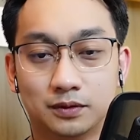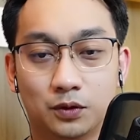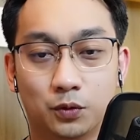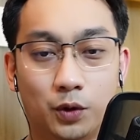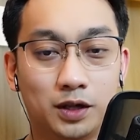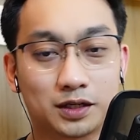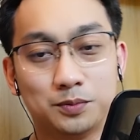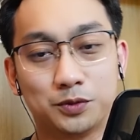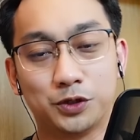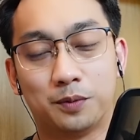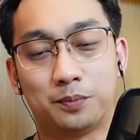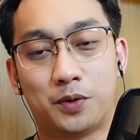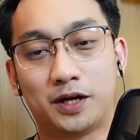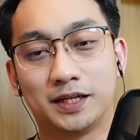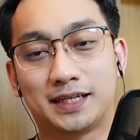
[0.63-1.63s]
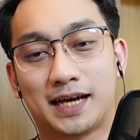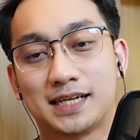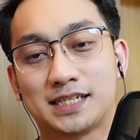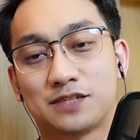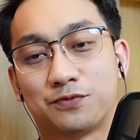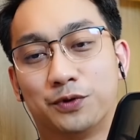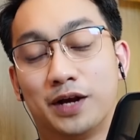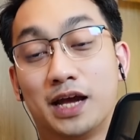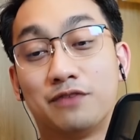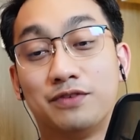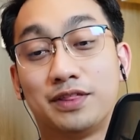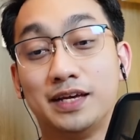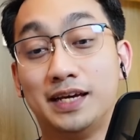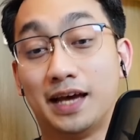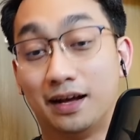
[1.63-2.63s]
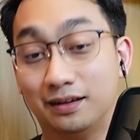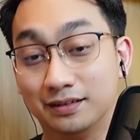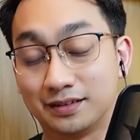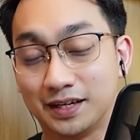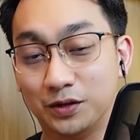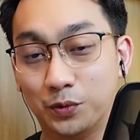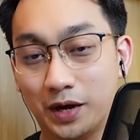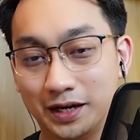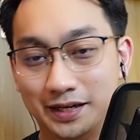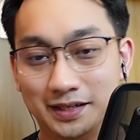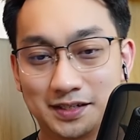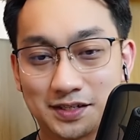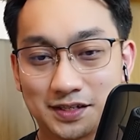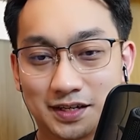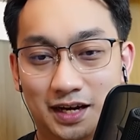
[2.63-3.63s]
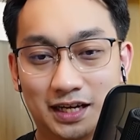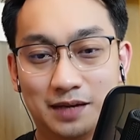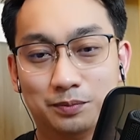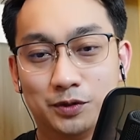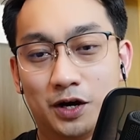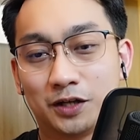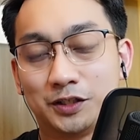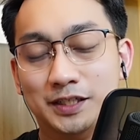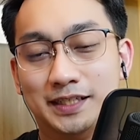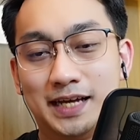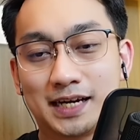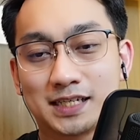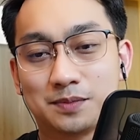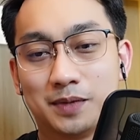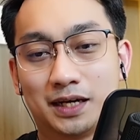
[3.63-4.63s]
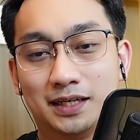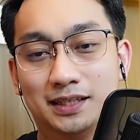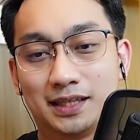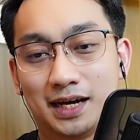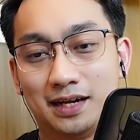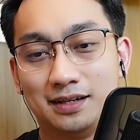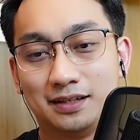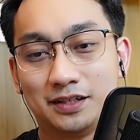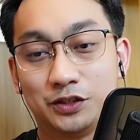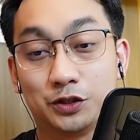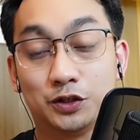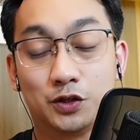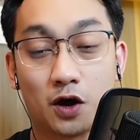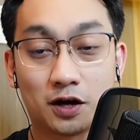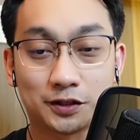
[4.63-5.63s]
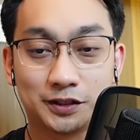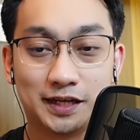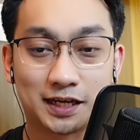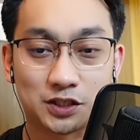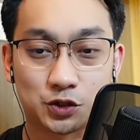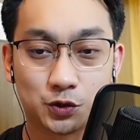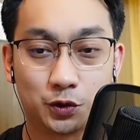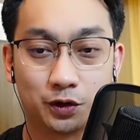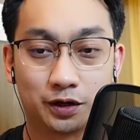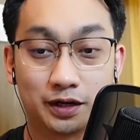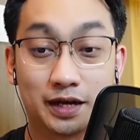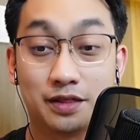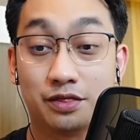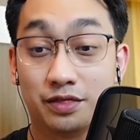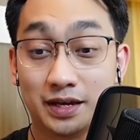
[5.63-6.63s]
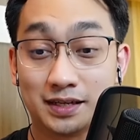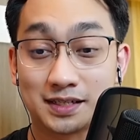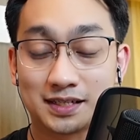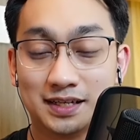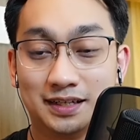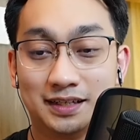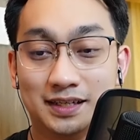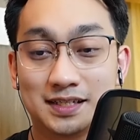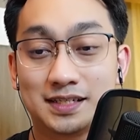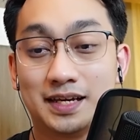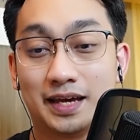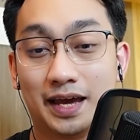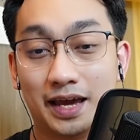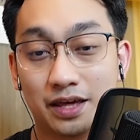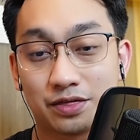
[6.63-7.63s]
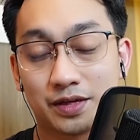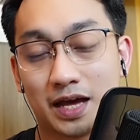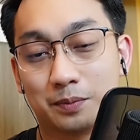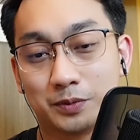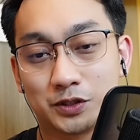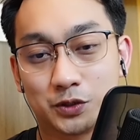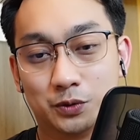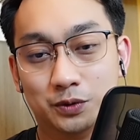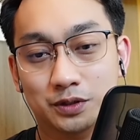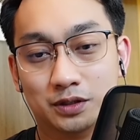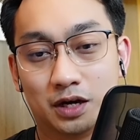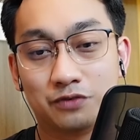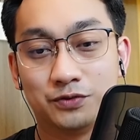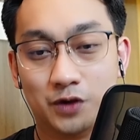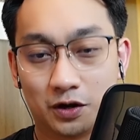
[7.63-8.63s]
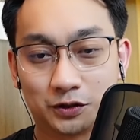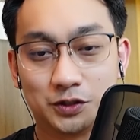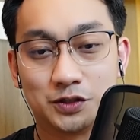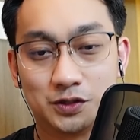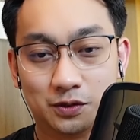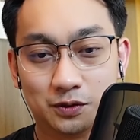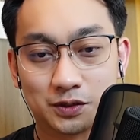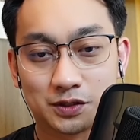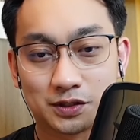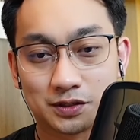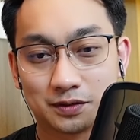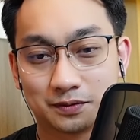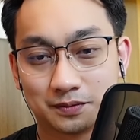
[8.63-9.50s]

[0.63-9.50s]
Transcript: Welcome to your podcast for everything health and wellness. I am Dr. Dex Macalintal, your doctor next door, and this is the 8th episode of Doctor's Notes.